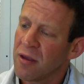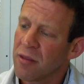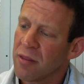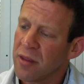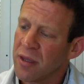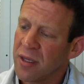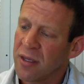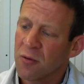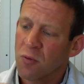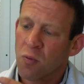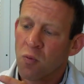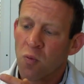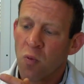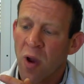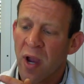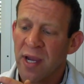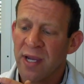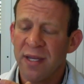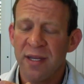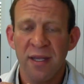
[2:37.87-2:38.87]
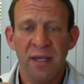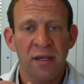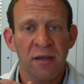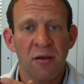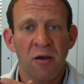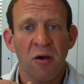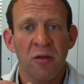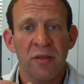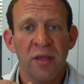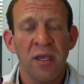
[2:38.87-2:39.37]
The
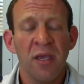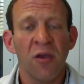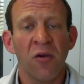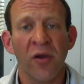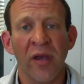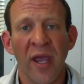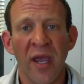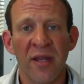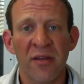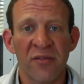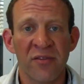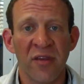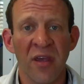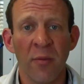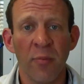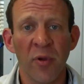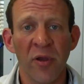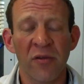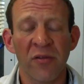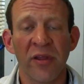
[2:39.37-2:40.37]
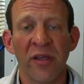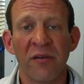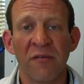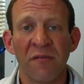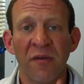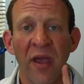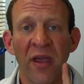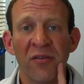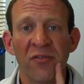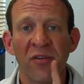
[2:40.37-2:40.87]
writing on the hearing aid typically
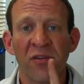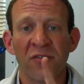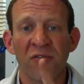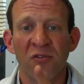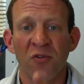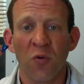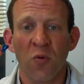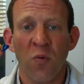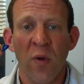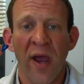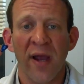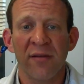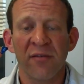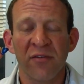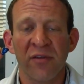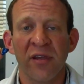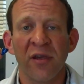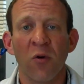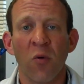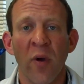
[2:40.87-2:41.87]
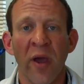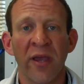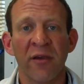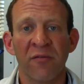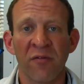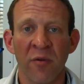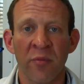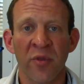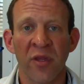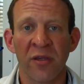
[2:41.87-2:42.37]
faces directly away
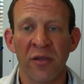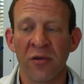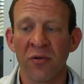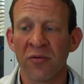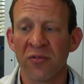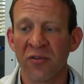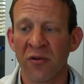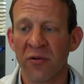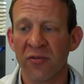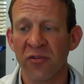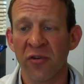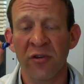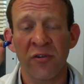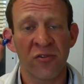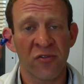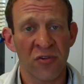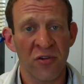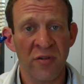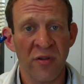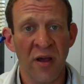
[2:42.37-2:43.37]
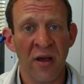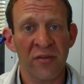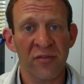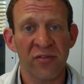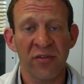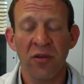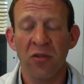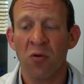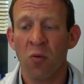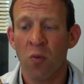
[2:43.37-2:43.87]
from the user, so you should not
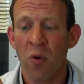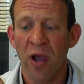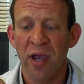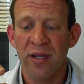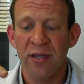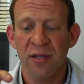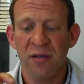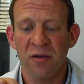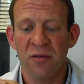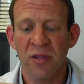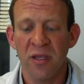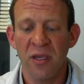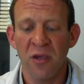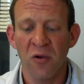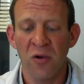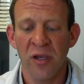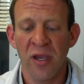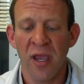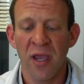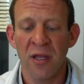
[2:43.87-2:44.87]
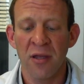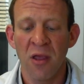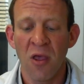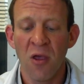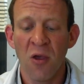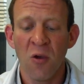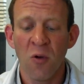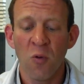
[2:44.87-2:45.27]
see the writing on the hearing aid